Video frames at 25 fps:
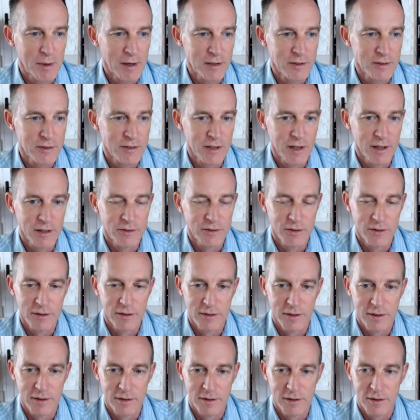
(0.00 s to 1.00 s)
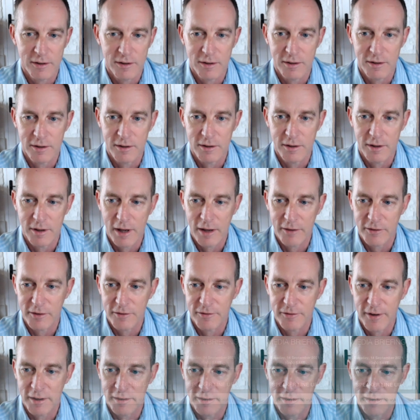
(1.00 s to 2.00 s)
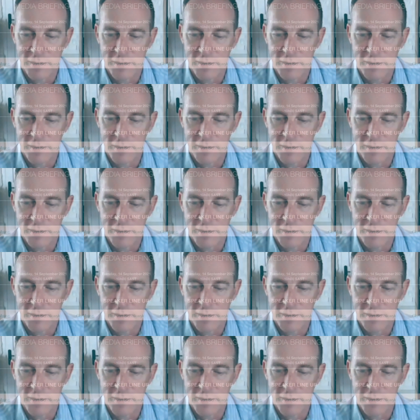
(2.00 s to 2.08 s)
legislation that has effect